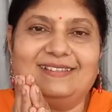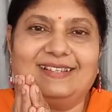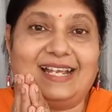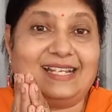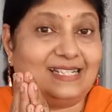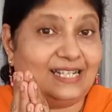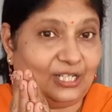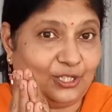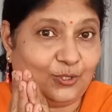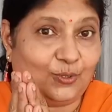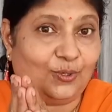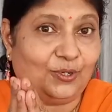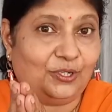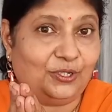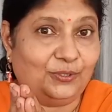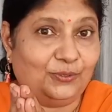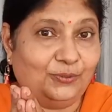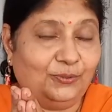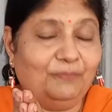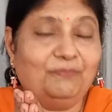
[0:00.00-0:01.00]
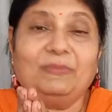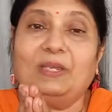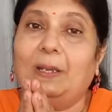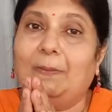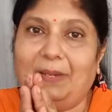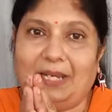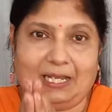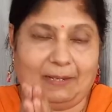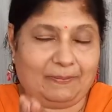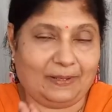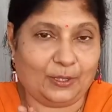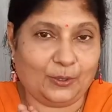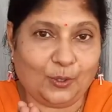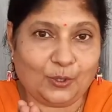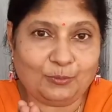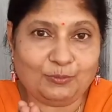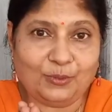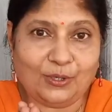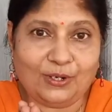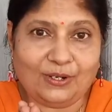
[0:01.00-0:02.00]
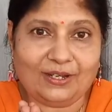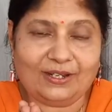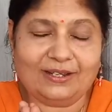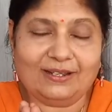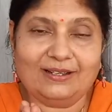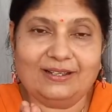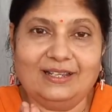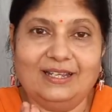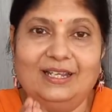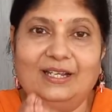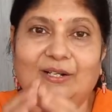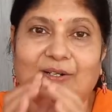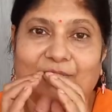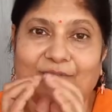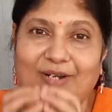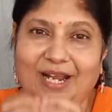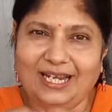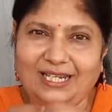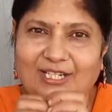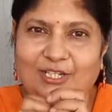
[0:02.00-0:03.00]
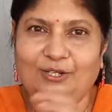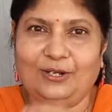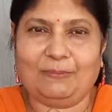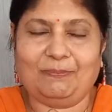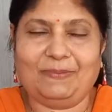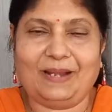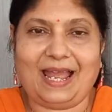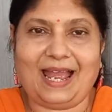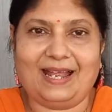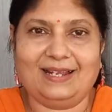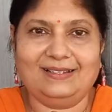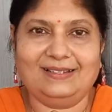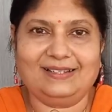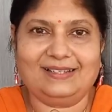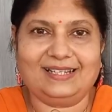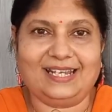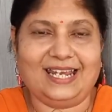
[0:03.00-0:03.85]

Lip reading: As I told you, pick up a notebook, write your plans